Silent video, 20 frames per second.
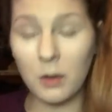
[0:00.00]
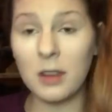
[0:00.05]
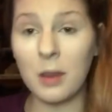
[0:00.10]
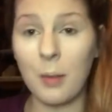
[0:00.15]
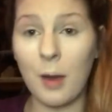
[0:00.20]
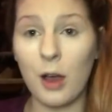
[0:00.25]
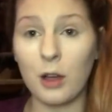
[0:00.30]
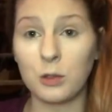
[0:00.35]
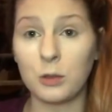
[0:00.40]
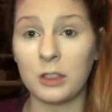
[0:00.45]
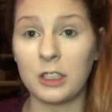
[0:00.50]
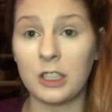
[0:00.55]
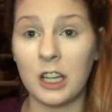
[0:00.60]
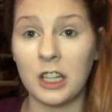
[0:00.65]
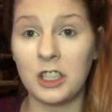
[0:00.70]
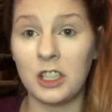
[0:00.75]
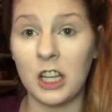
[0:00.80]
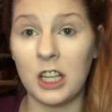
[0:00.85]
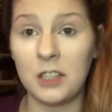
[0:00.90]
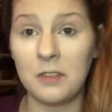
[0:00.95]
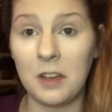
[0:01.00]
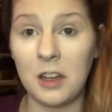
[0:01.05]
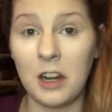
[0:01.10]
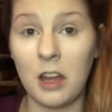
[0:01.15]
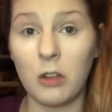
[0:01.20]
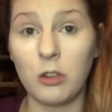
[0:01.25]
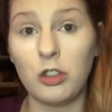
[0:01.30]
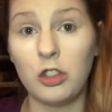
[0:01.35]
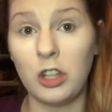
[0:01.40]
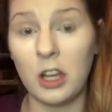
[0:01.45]
in the box, which I just found
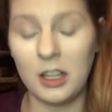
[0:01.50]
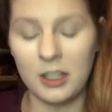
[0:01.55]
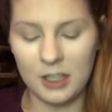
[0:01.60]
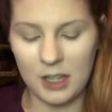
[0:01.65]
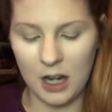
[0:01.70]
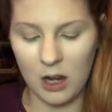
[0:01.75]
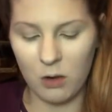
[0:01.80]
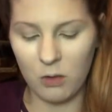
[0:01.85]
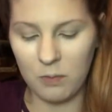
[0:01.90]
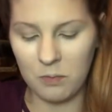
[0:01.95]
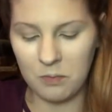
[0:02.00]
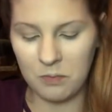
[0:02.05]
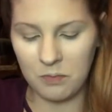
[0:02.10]
out just now,